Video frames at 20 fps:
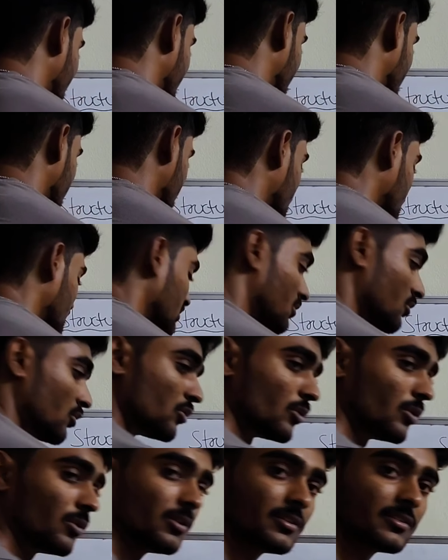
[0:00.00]
layer,
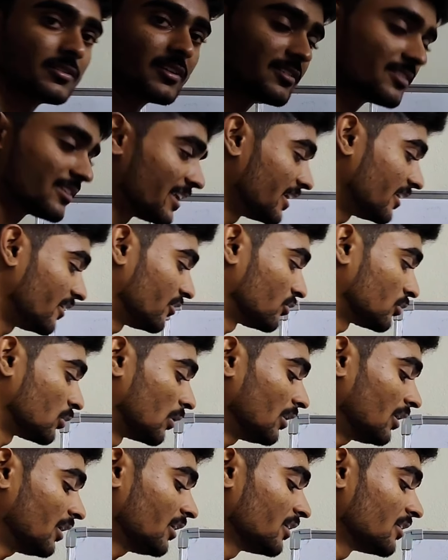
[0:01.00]
so this layer is
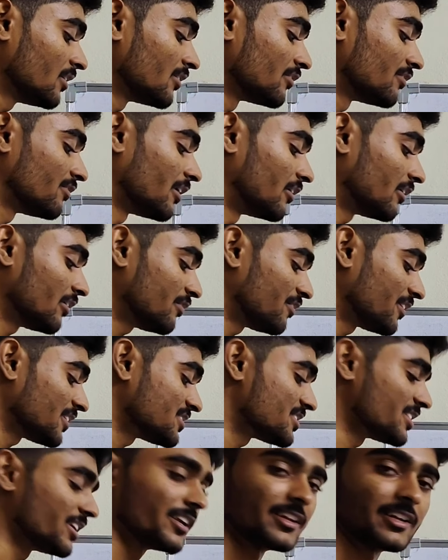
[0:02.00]
called our
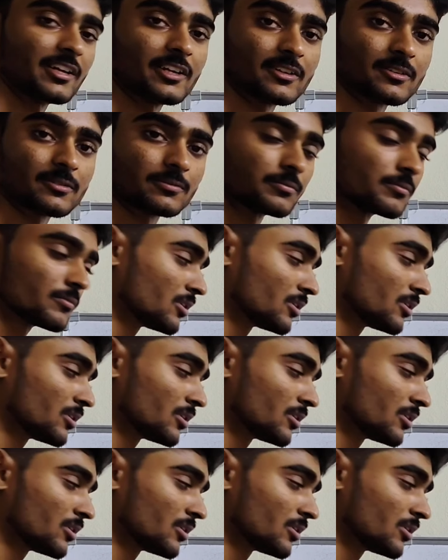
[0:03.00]
first hidden layer.